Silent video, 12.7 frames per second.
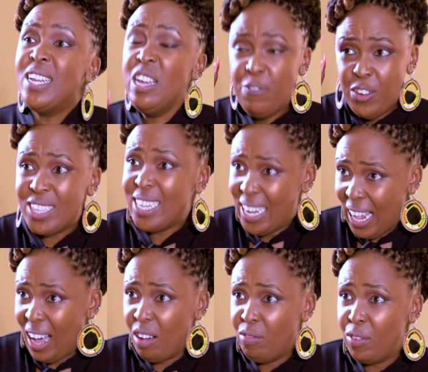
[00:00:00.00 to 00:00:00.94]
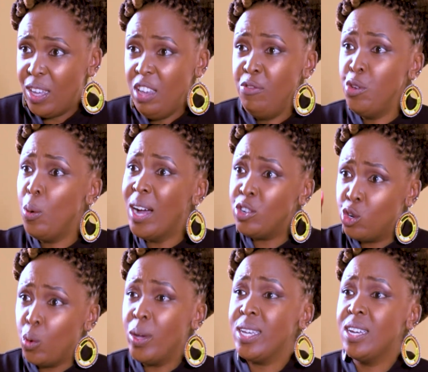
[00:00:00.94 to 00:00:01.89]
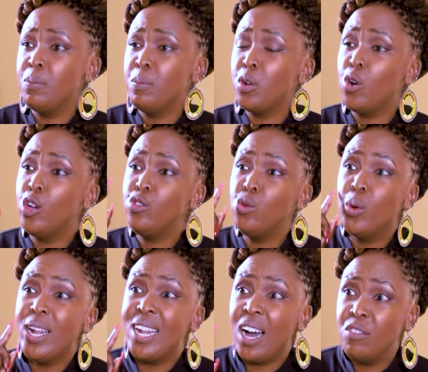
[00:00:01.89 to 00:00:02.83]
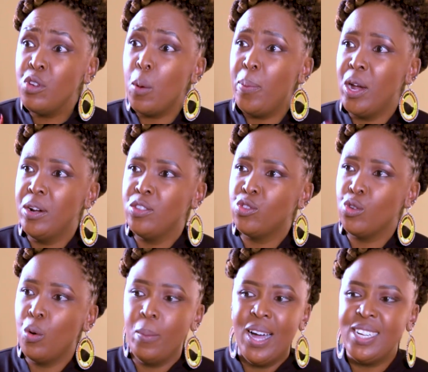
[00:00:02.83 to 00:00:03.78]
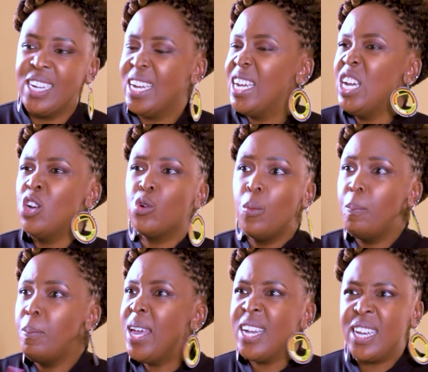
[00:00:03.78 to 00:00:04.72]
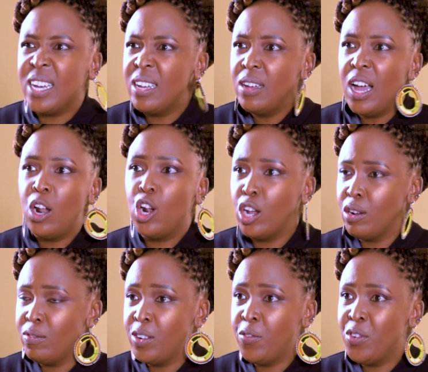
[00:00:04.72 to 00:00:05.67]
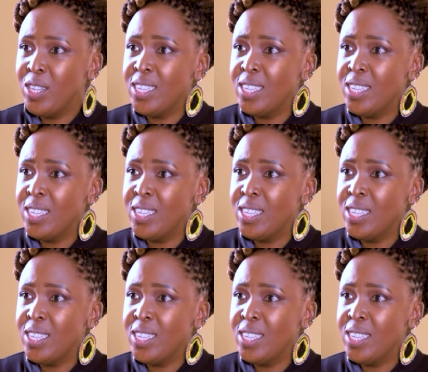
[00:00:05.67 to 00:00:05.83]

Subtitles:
But if it's love, if you are doing it because you love your parents so much, it will make a lot of